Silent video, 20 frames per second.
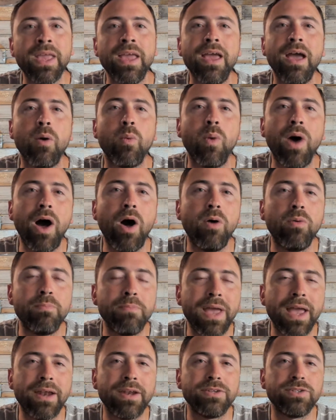while
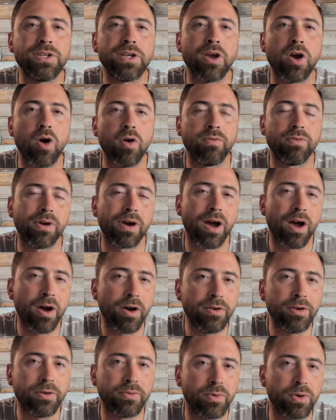managing over
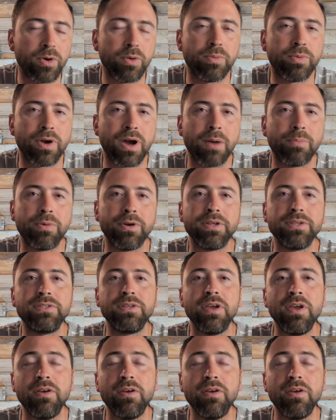100 rental properties